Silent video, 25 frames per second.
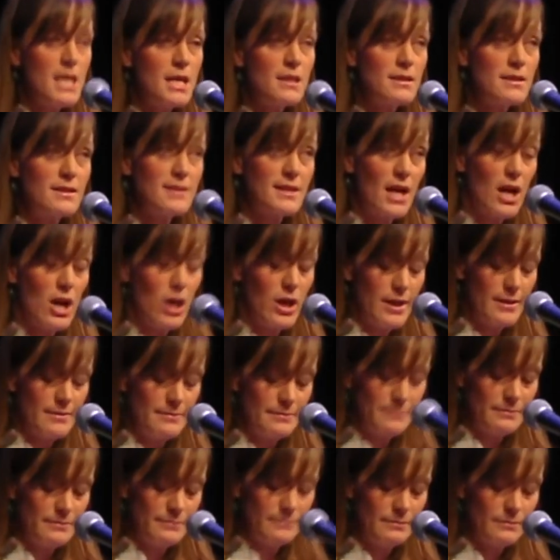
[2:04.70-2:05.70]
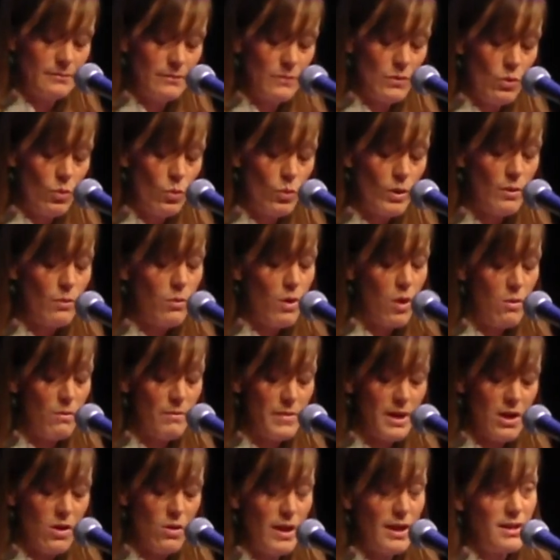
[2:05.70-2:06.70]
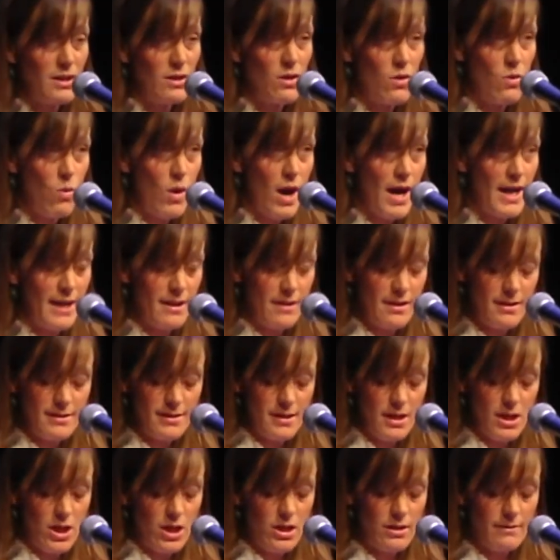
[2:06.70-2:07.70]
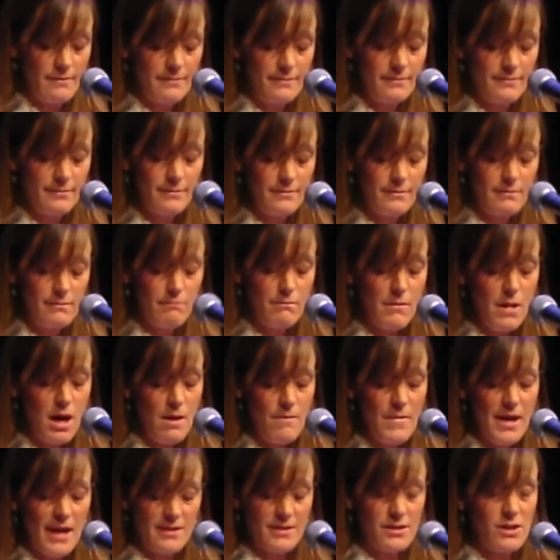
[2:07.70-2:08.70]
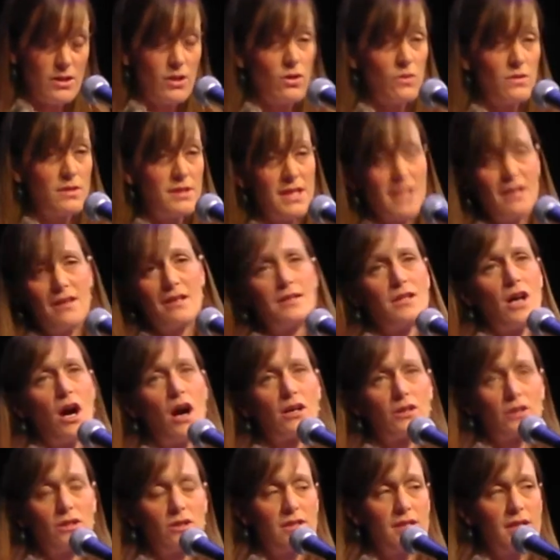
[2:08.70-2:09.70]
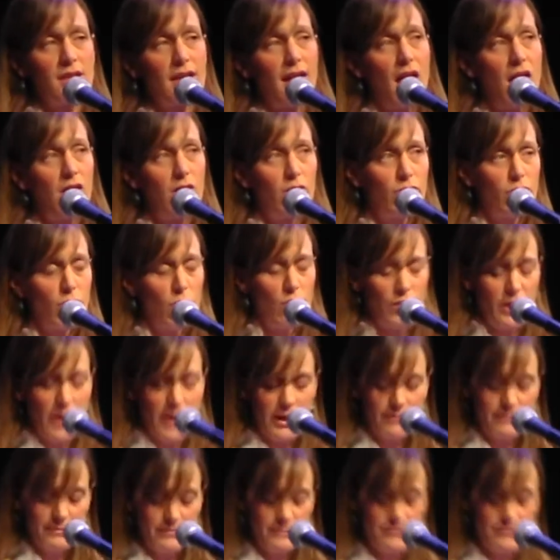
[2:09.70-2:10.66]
Sarah, we won't be going to Hawaii this year. Mom has to go see the doctors in California.